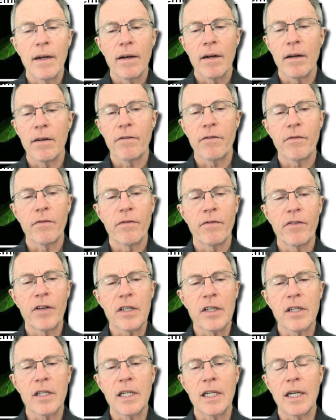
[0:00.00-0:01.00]
uh,
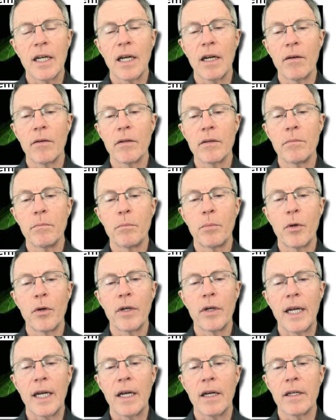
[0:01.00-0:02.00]
first thing I would
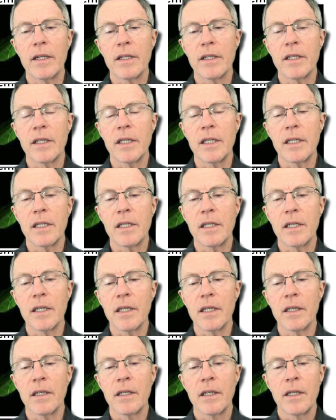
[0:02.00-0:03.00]
point out is that
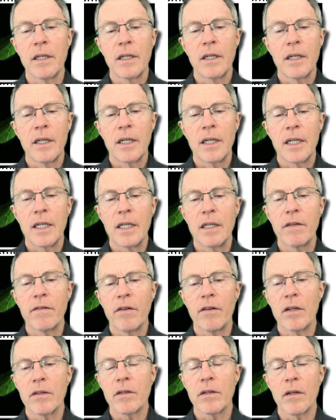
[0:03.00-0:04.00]
uh, in the
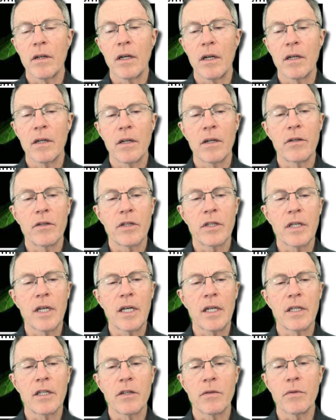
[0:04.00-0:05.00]
Valter Longo
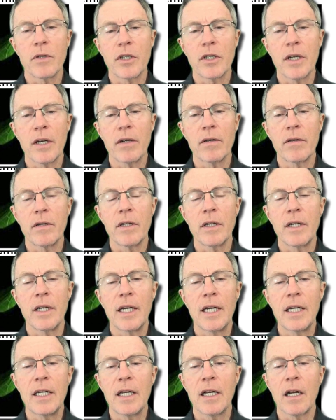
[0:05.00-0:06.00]
studies, we showed that
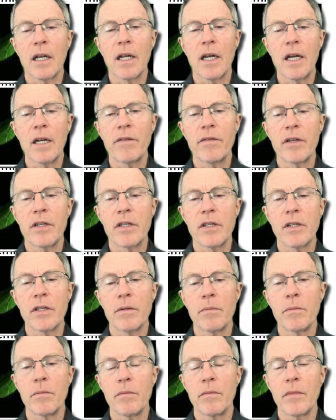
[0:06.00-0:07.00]
he did a lot of his
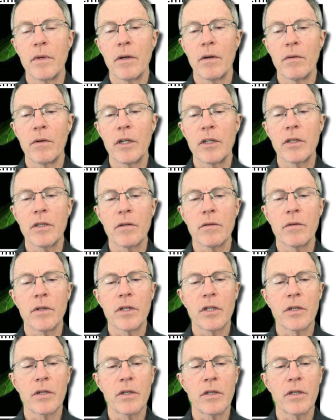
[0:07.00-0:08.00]
um, original
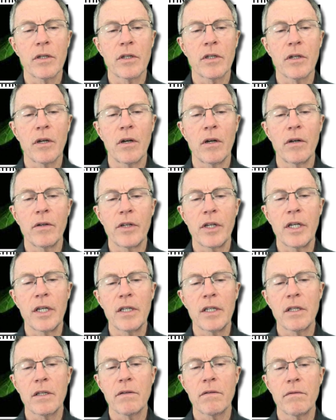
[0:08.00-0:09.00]
research on
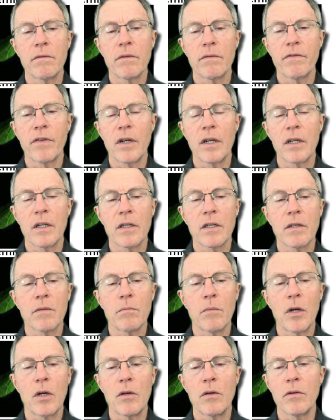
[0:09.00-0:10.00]
yeast, fungus,
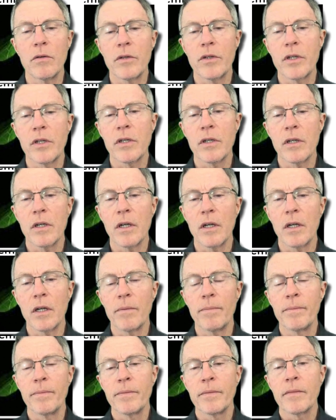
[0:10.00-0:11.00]
molds,
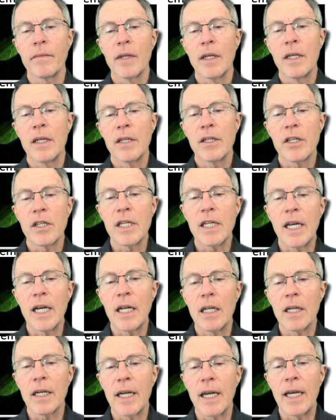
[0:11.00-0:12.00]
um, C.
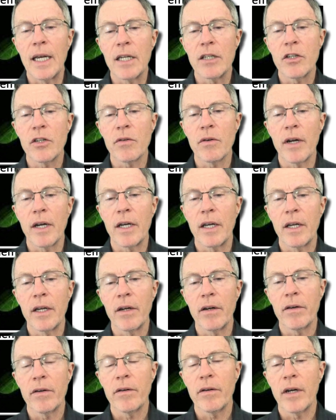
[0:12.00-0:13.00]
elegans right
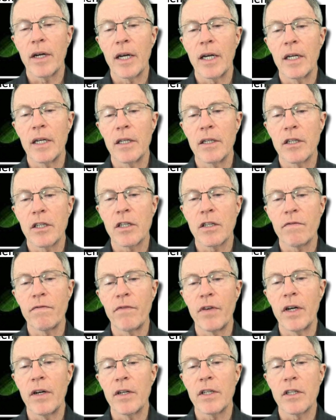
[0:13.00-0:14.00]
here, a
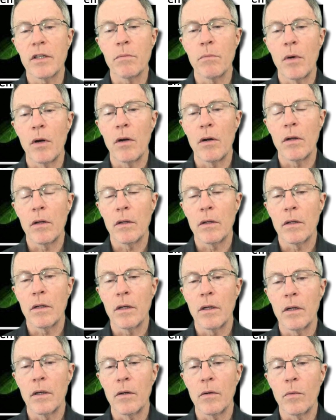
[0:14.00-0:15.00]
very small
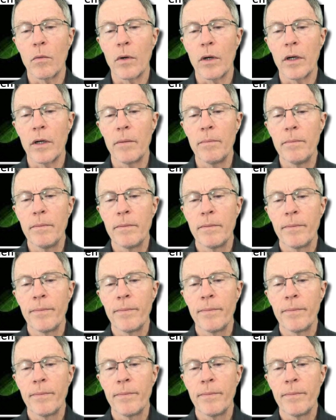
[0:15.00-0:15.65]
uh, worm,